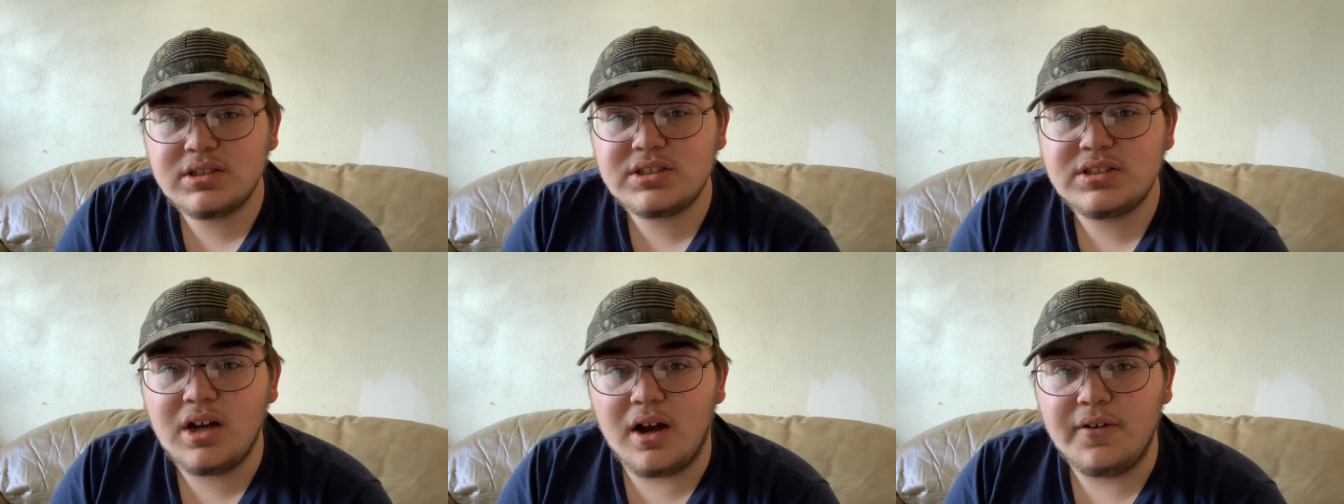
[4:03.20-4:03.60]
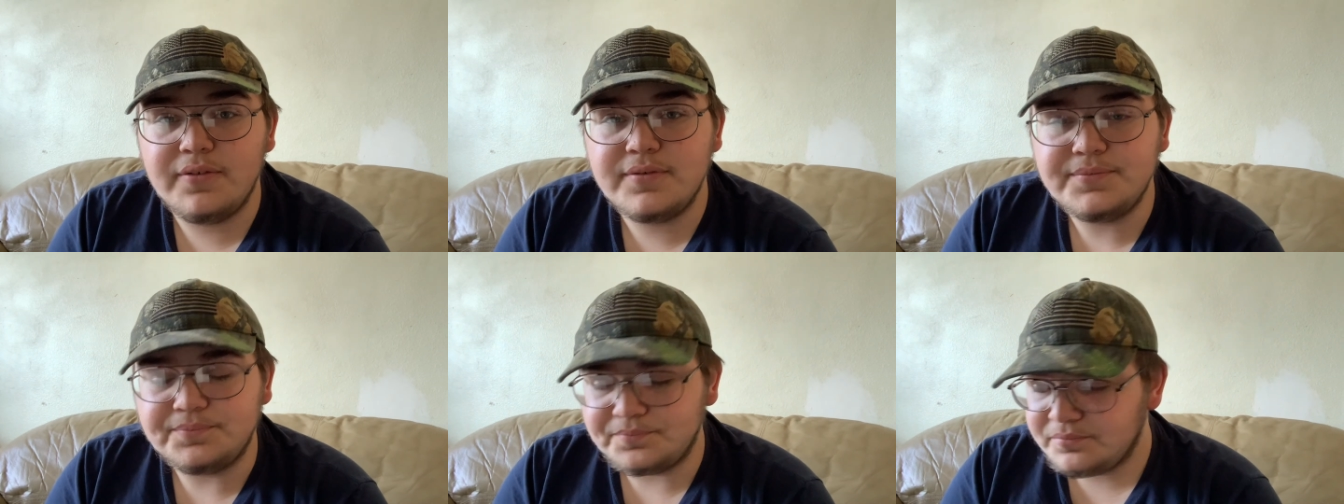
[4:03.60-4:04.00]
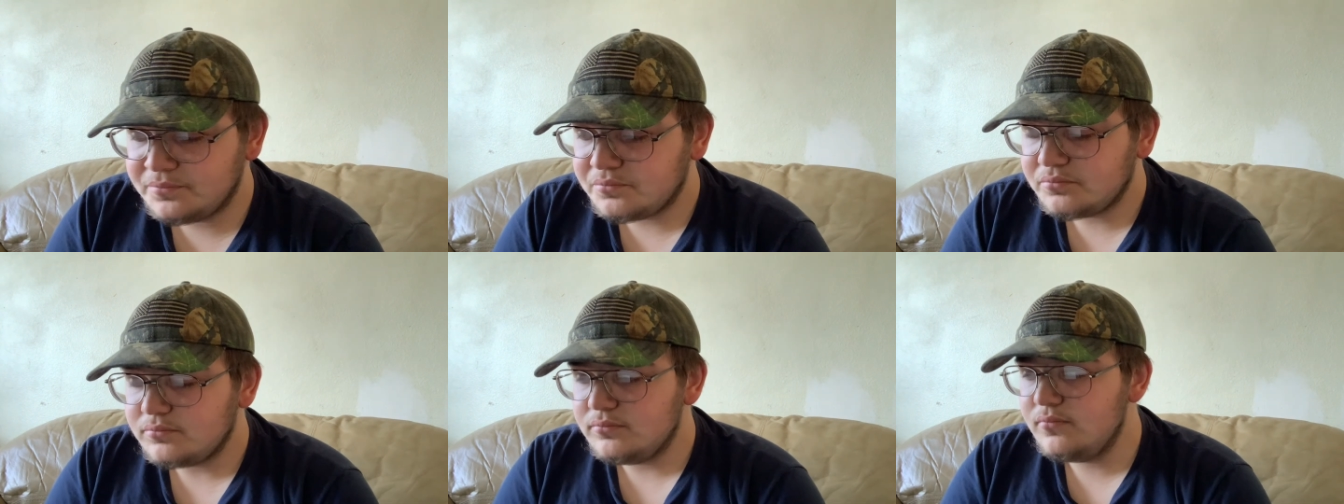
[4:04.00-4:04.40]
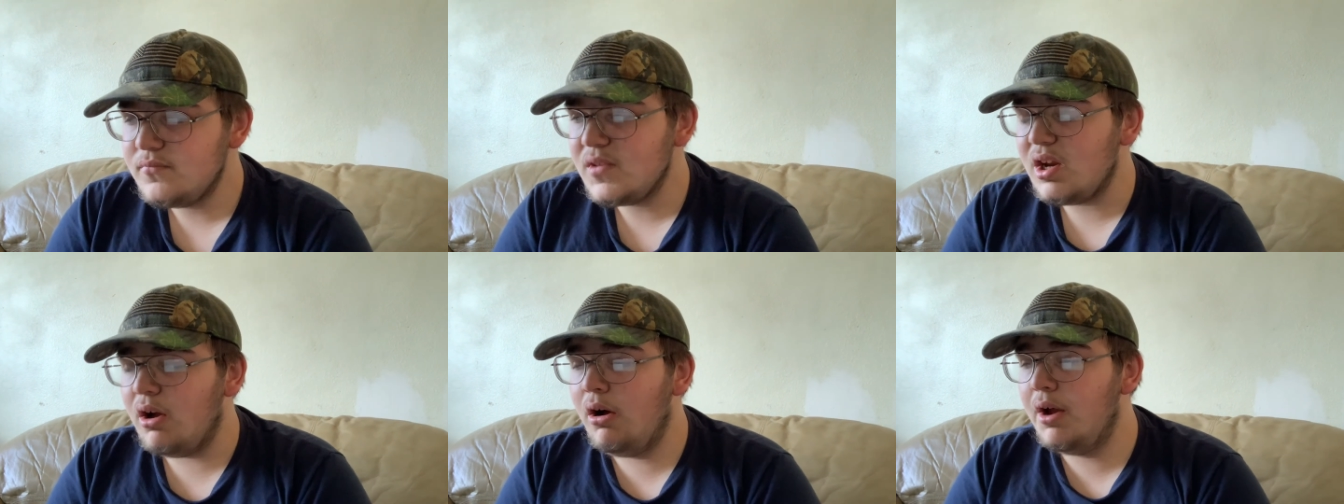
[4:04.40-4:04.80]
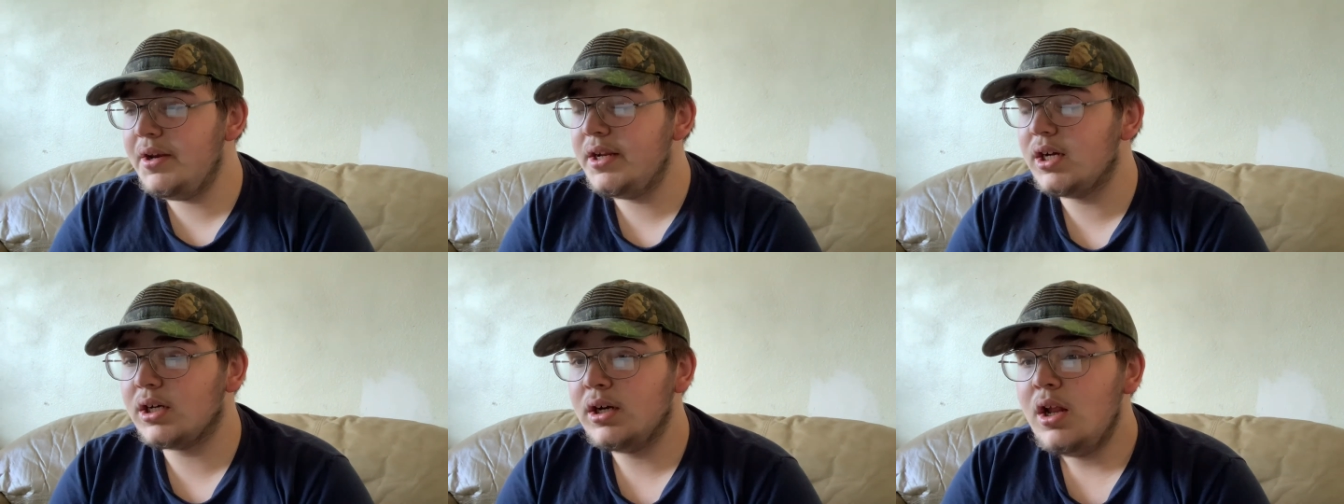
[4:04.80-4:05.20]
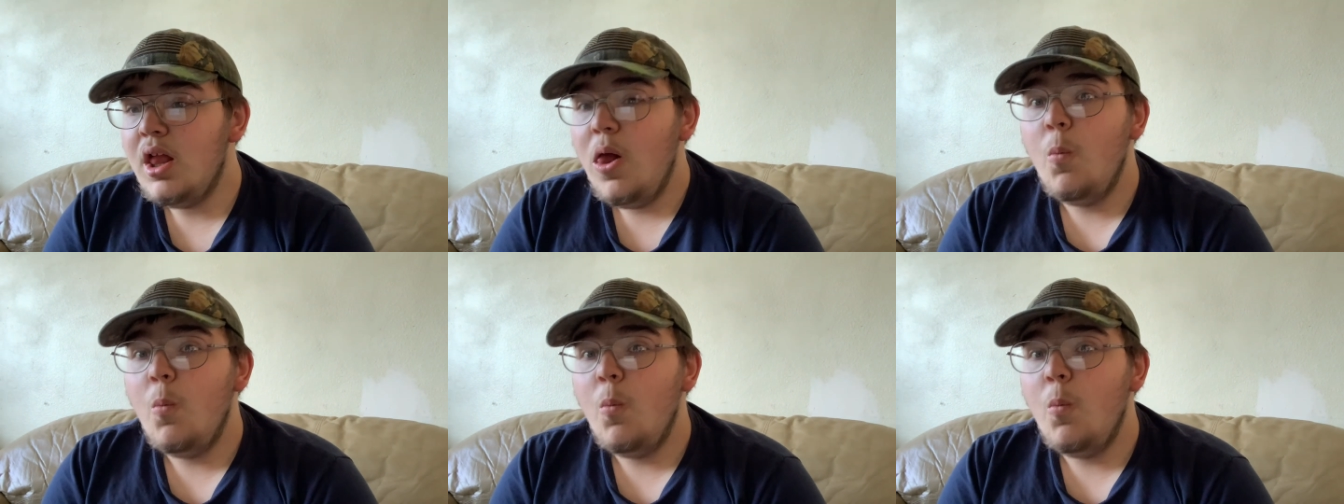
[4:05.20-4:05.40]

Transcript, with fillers: stuff on here.